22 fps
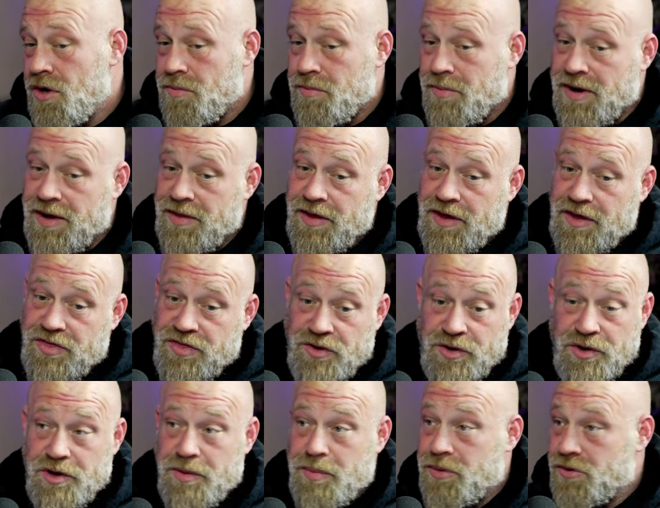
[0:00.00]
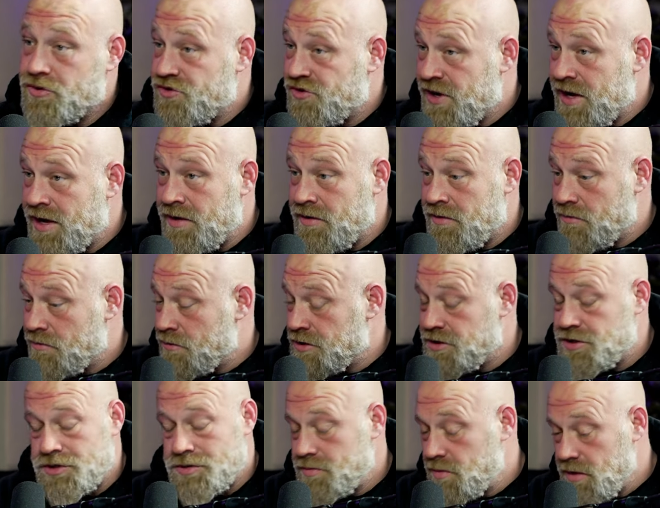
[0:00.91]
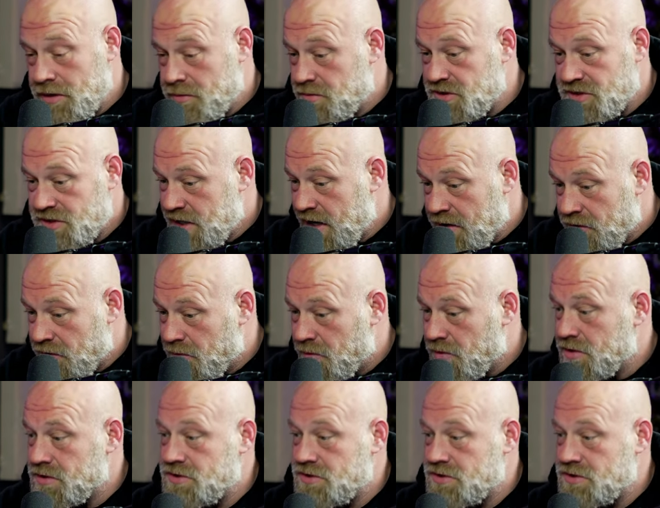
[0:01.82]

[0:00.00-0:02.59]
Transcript: by like thirty percent, which it was terrible.